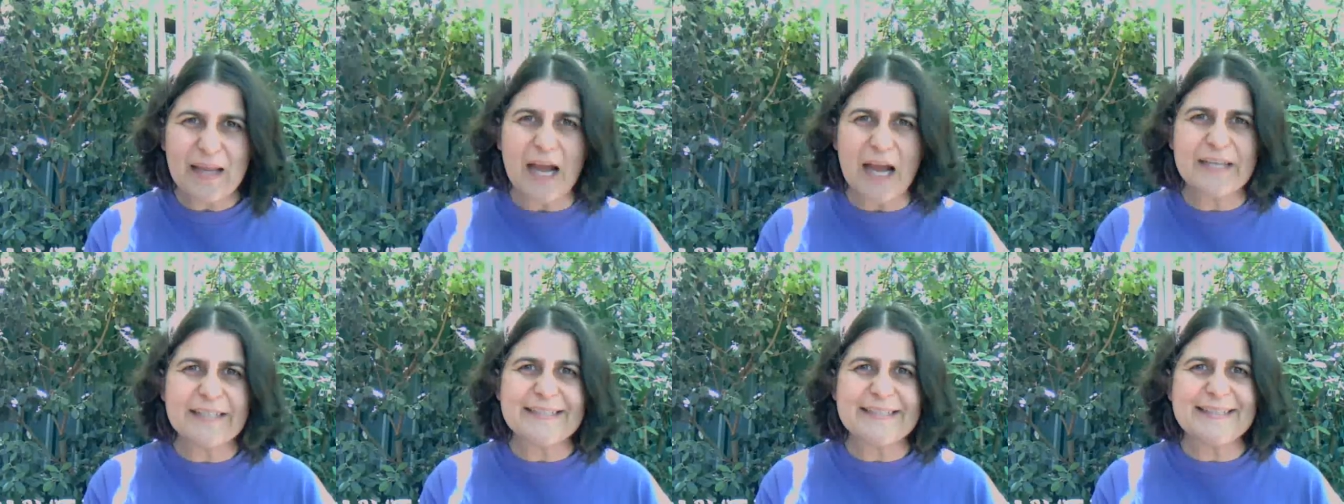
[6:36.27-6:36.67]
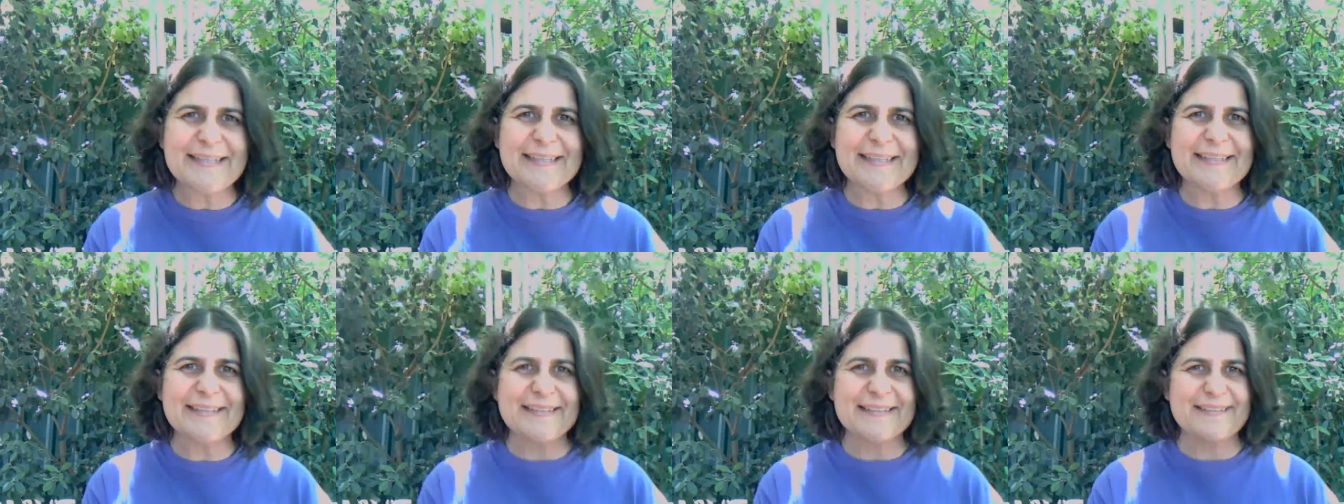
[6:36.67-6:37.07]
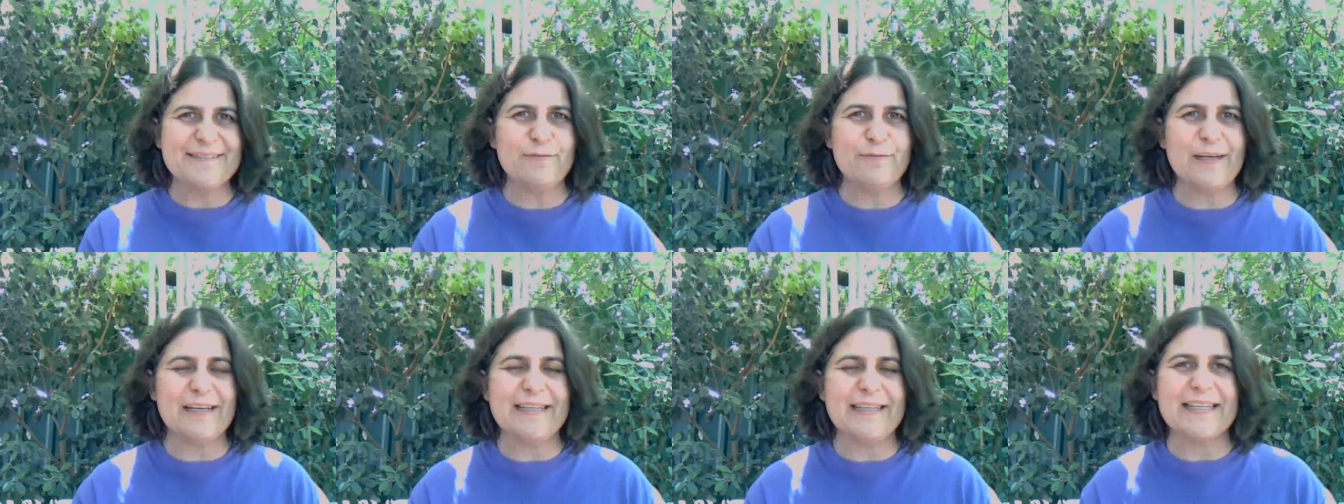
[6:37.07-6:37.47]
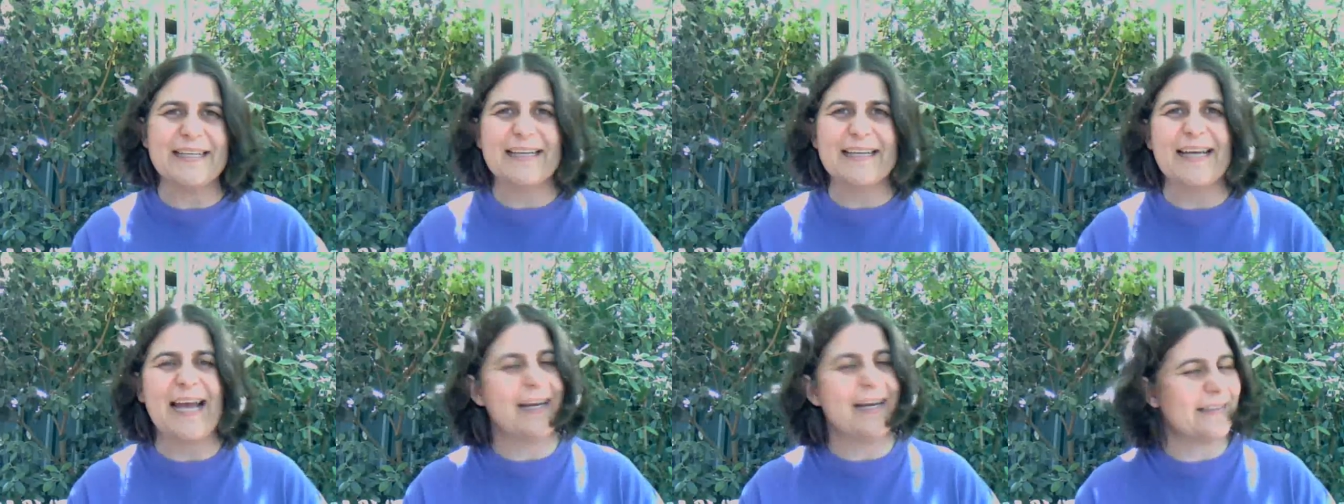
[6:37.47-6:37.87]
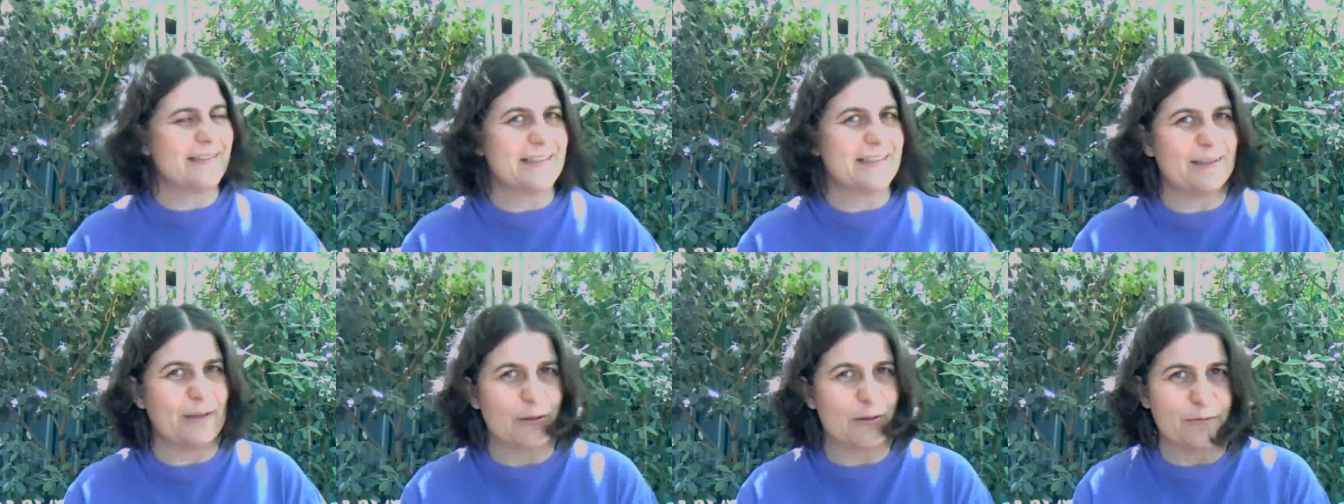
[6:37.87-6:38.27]
I just think it really
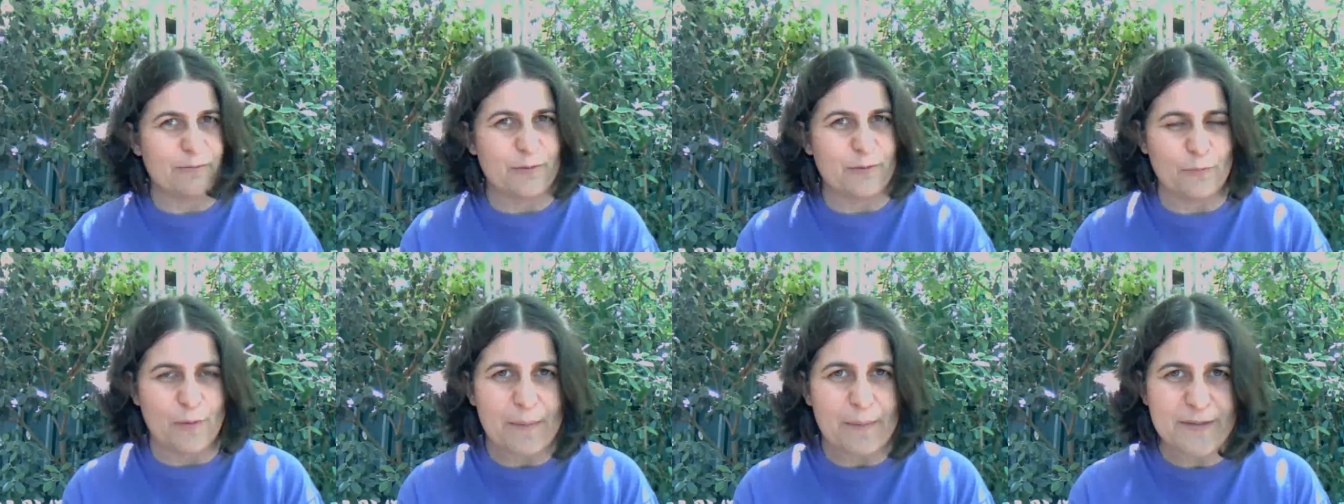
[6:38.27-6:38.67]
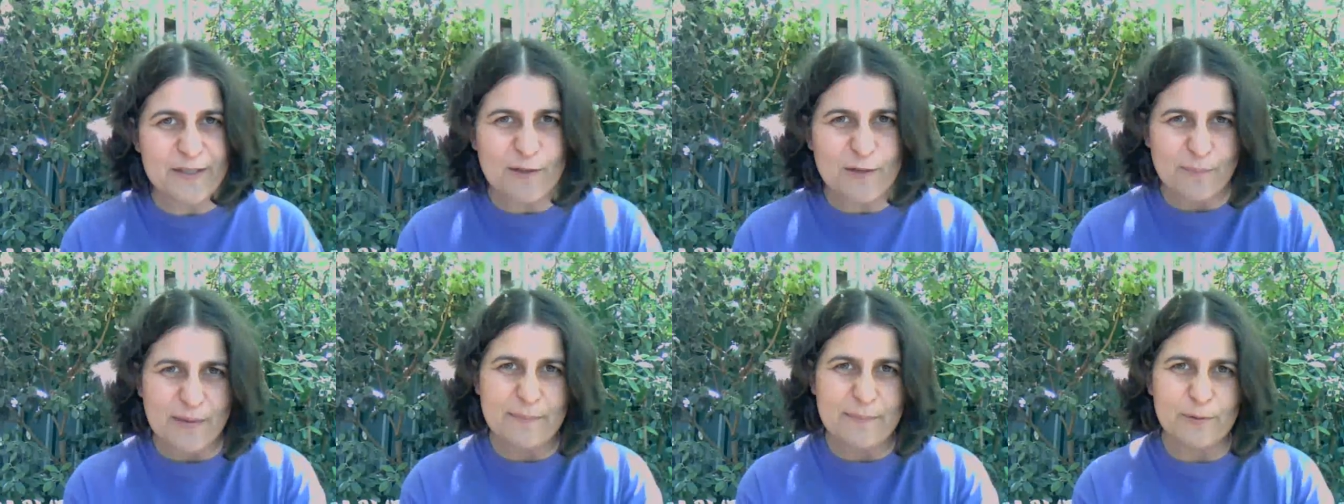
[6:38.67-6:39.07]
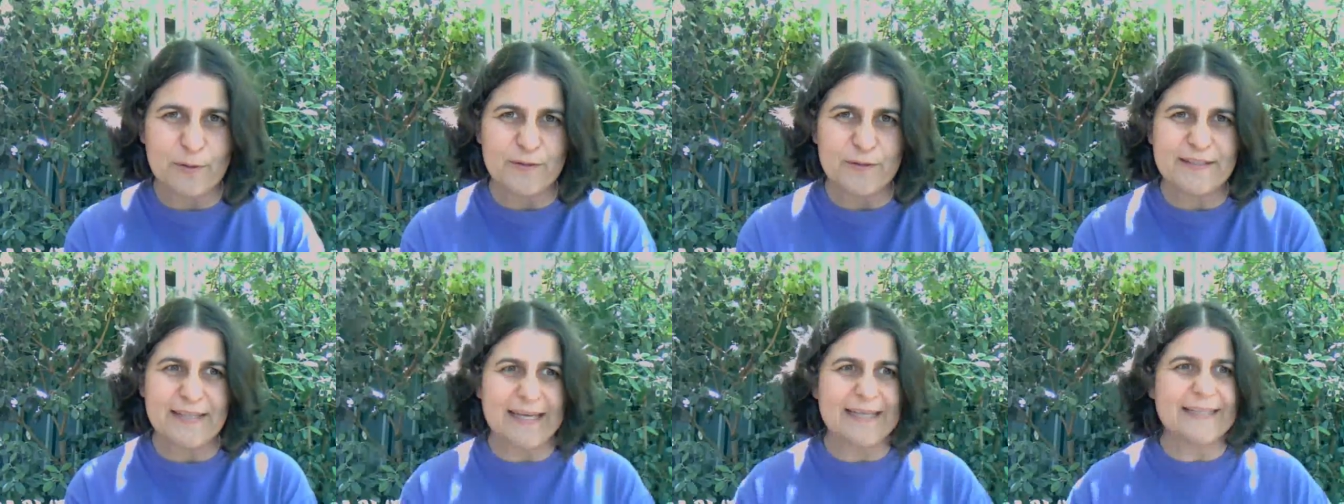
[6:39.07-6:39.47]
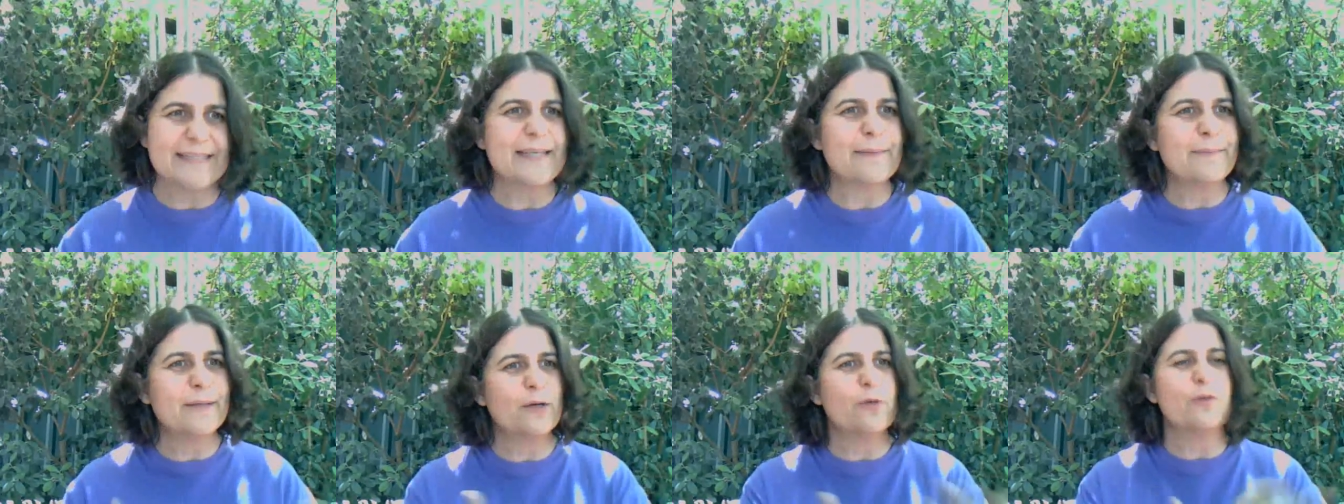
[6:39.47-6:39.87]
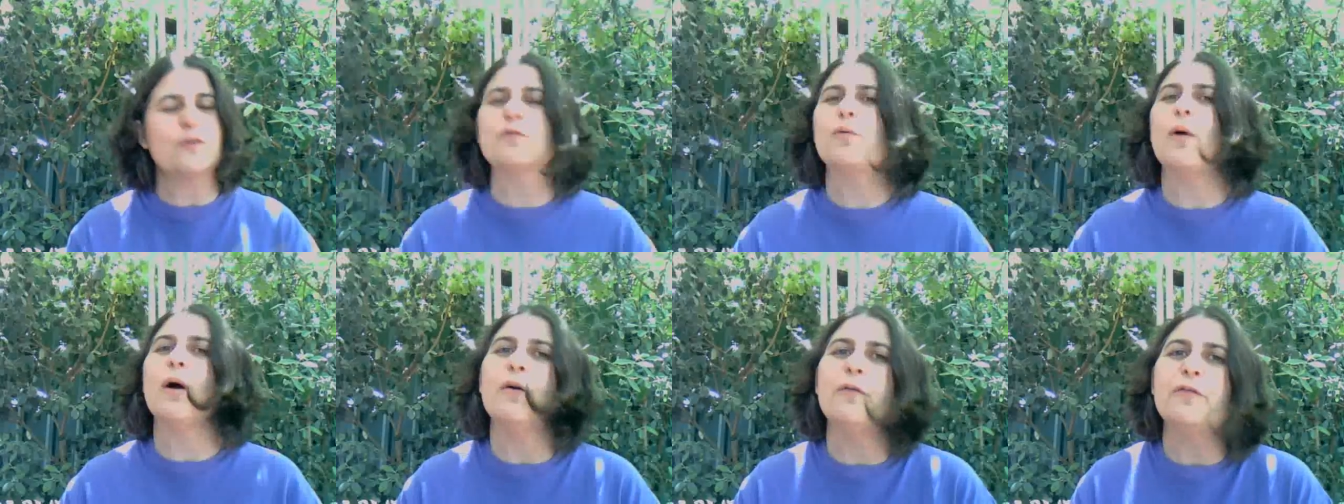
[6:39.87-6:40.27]
cuts a lot of the rubbish that people could say, is something called
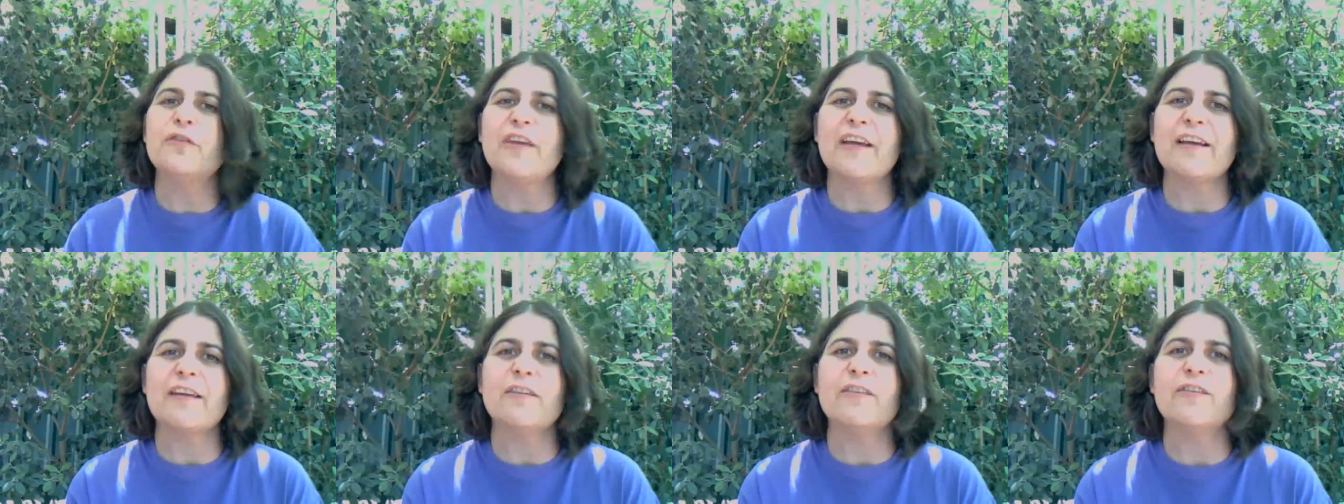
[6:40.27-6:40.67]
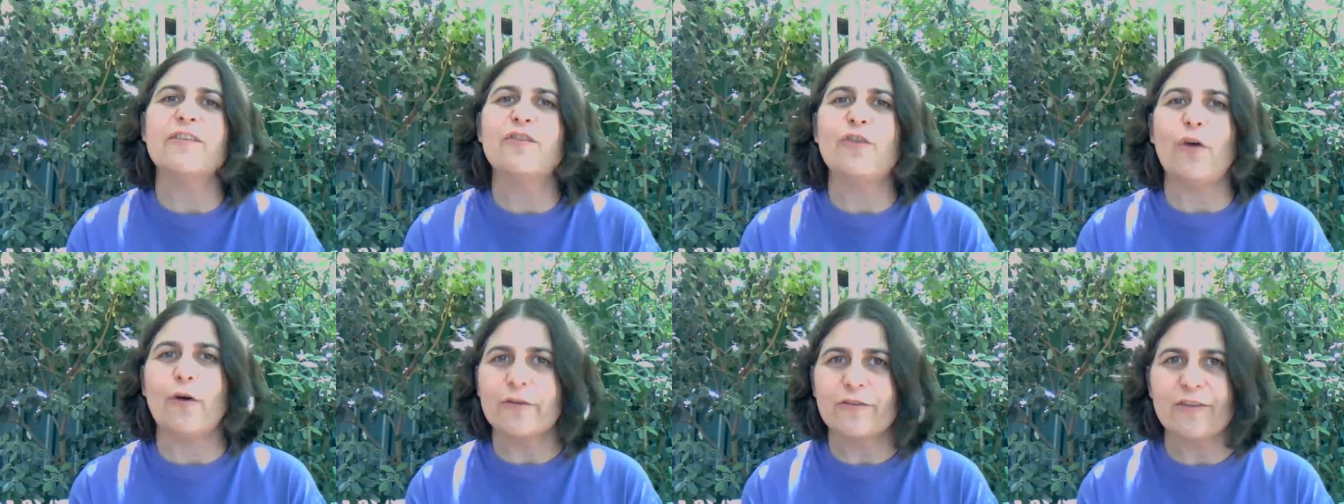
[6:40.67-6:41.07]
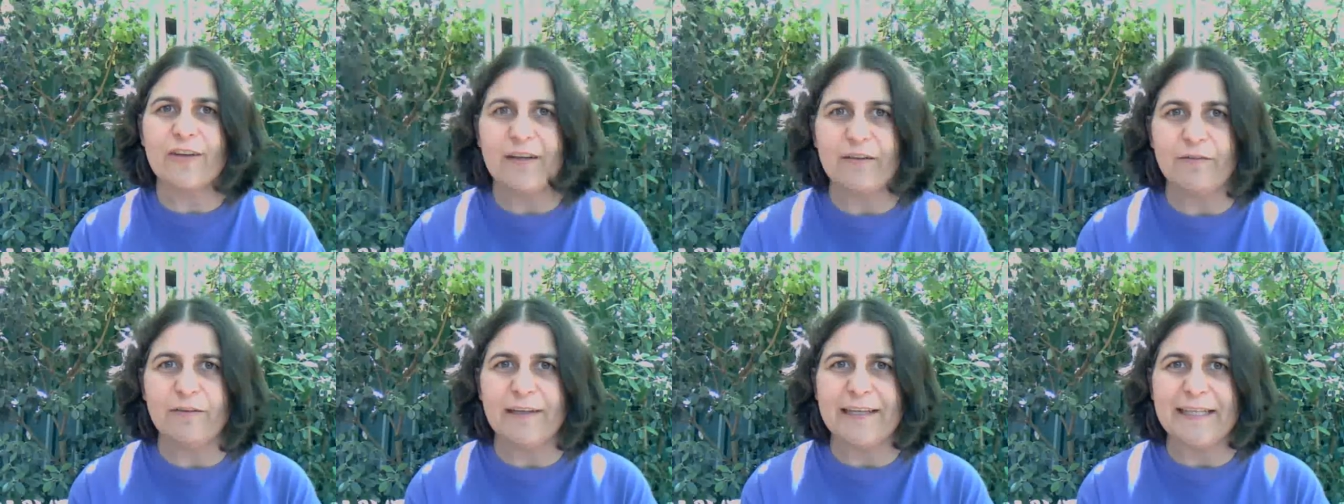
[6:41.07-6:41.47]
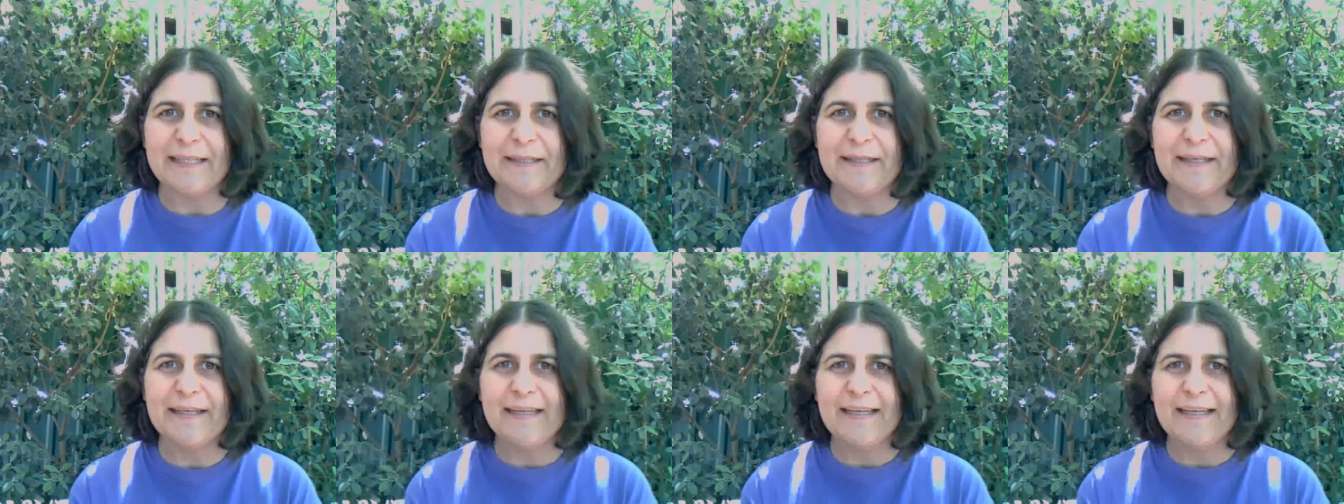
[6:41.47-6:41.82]
12 seconds.tv.